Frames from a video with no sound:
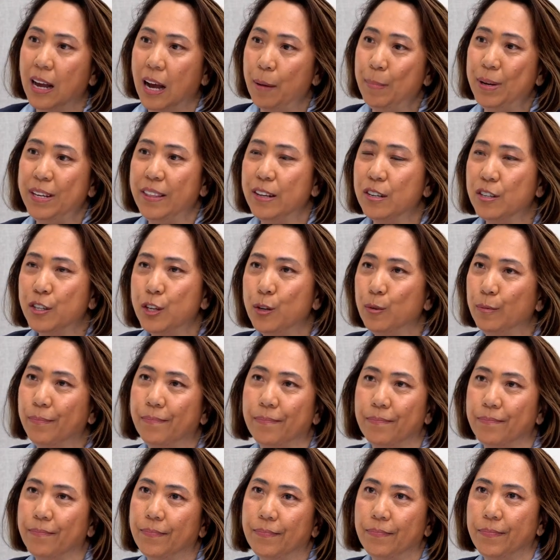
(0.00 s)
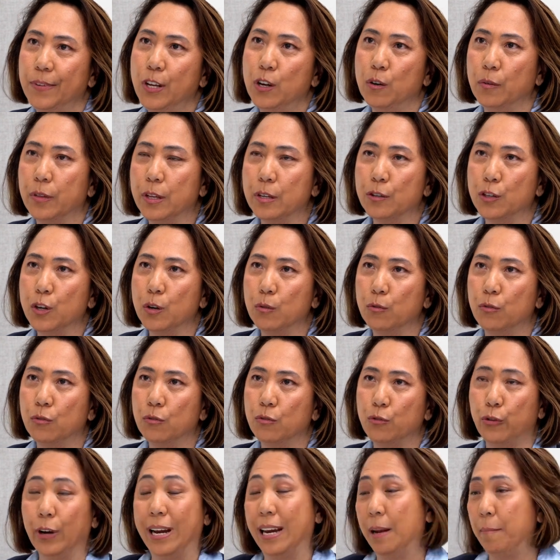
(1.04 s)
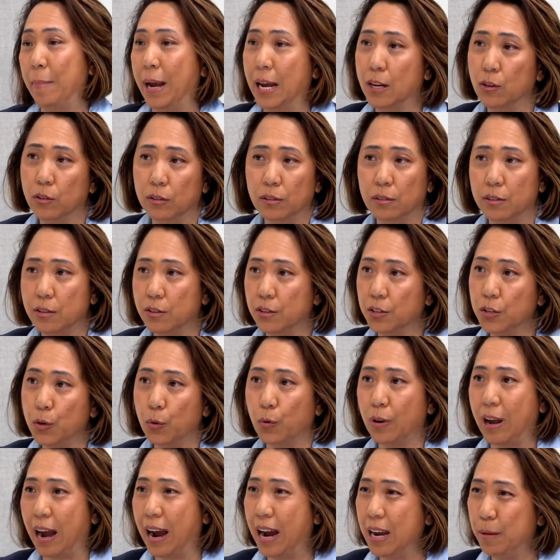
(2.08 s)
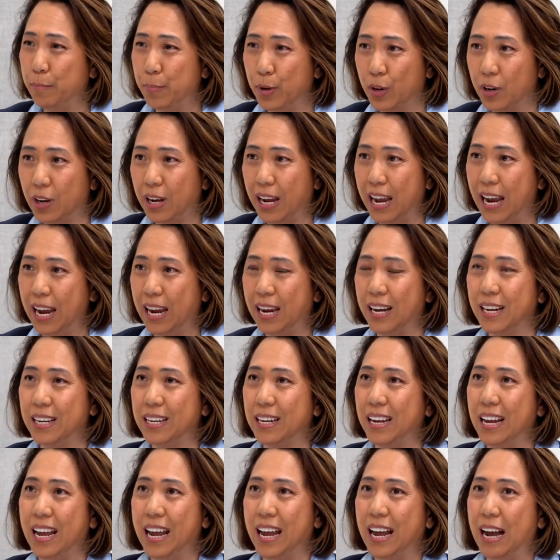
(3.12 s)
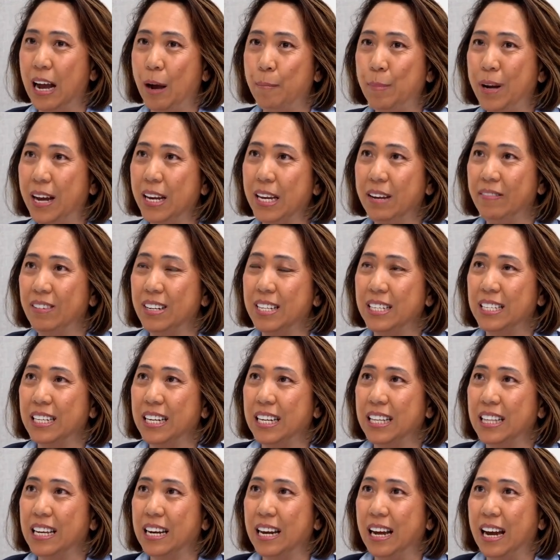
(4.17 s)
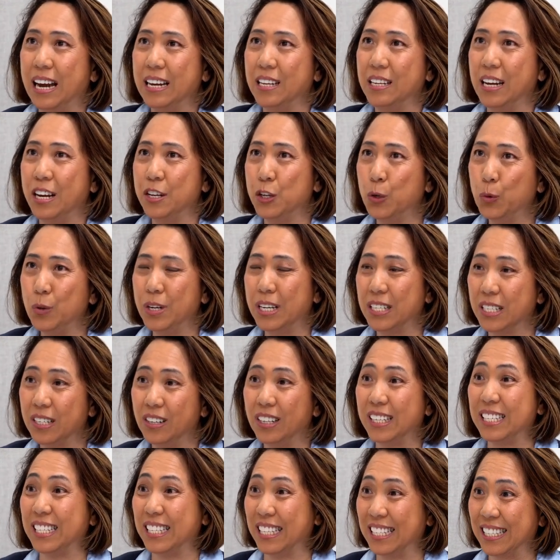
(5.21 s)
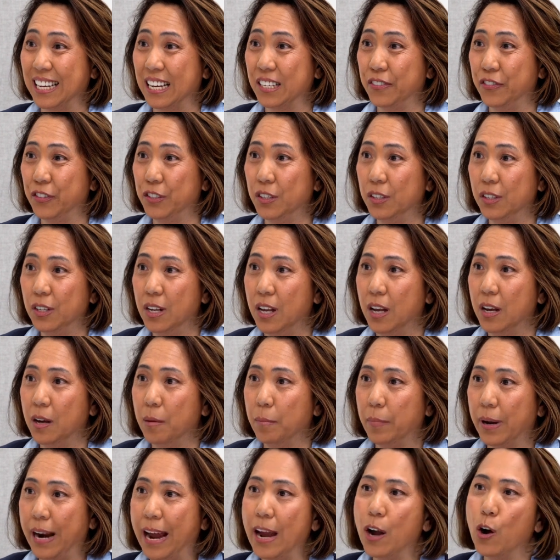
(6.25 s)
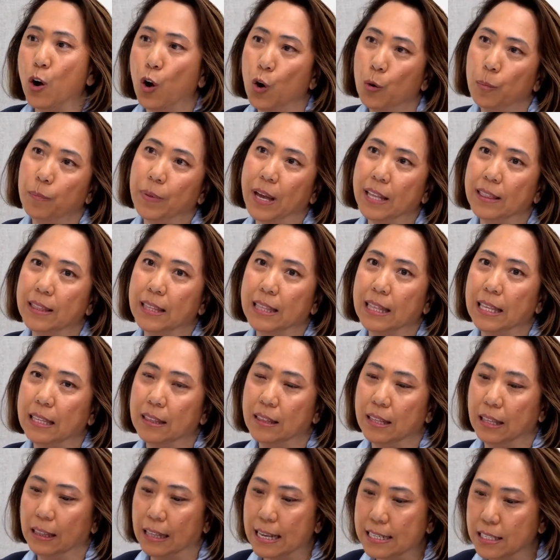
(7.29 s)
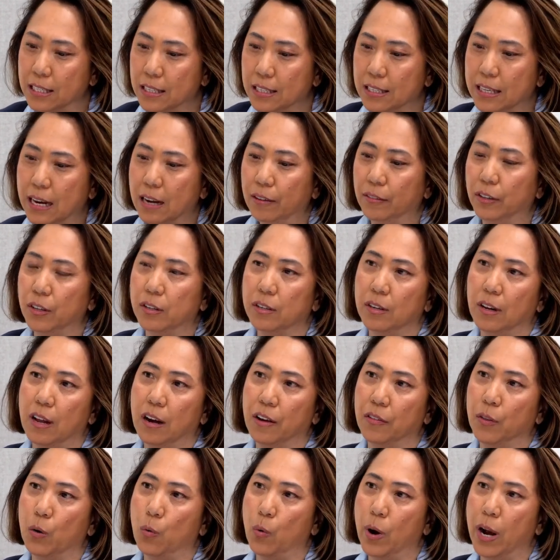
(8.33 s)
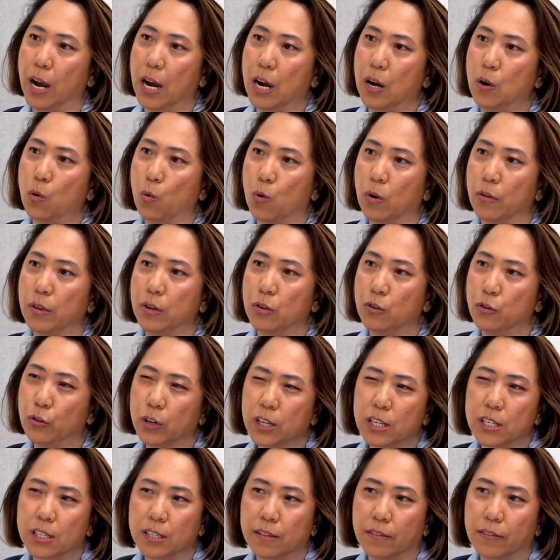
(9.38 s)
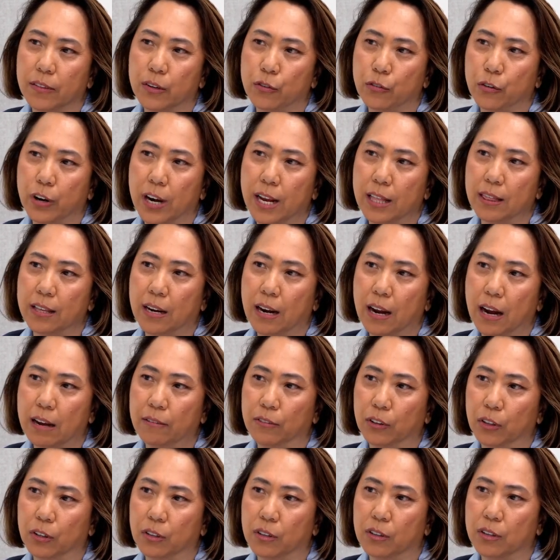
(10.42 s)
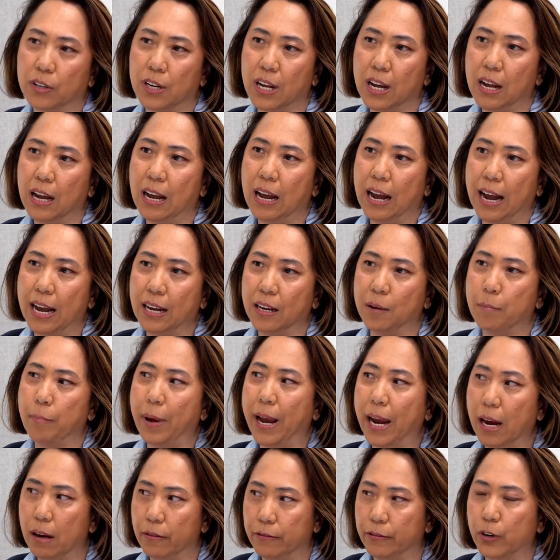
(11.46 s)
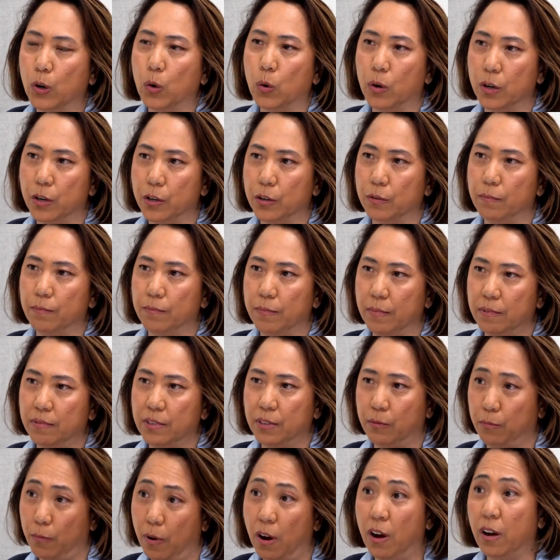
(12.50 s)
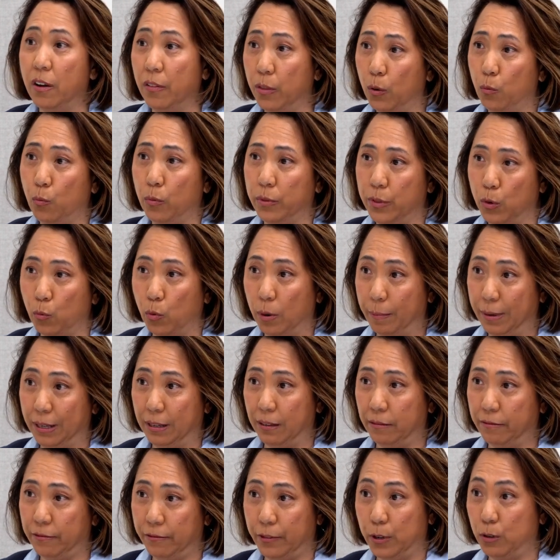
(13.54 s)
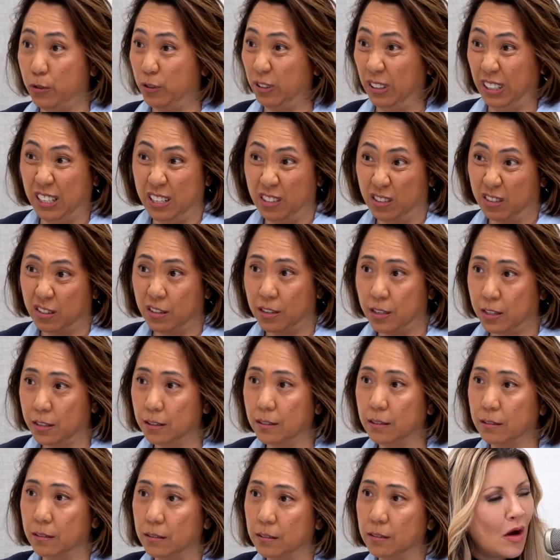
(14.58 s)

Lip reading: I mean, there's no training manual, there's no guidebook. And I'm not even saying that I do it necessarily successful, but I hope that the lessons that I learned along the way or the tricks of the trade that I've learned, I can pay it forward to all the women future leaders.